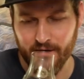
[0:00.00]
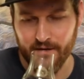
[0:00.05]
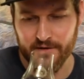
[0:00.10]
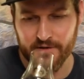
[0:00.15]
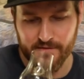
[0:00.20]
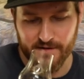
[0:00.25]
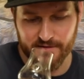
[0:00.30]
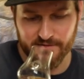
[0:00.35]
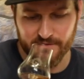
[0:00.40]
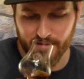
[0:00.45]

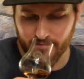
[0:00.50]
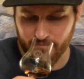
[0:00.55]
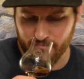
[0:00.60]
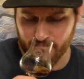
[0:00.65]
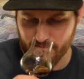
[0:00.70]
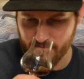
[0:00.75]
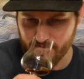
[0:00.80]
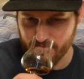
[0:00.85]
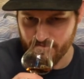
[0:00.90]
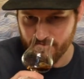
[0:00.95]
Interesting.
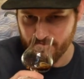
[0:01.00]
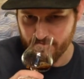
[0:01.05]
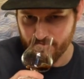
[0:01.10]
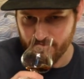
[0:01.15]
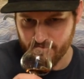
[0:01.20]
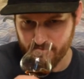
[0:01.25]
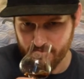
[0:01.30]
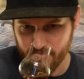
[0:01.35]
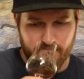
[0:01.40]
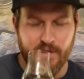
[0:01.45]

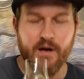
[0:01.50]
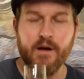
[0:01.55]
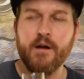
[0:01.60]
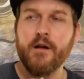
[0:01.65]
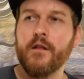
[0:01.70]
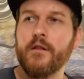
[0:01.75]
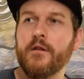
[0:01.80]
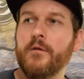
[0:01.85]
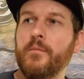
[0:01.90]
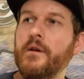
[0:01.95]
A
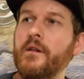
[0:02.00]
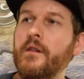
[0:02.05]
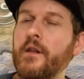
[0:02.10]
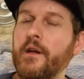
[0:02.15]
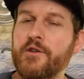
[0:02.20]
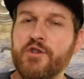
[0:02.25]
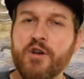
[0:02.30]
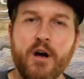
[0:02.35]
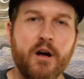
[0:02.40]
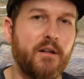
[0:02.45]
little bit of
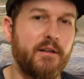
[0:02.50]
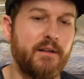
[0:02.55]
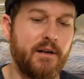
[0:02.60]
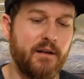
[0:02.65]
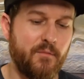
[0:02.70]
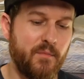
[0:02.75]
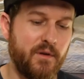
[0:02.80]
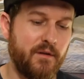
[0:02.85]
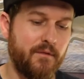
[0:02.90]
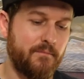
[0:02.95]
like chocolate
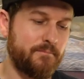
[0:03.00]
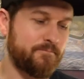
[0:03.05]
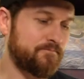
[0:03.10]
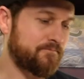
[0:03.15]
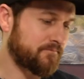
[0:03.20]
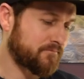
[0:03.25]
element.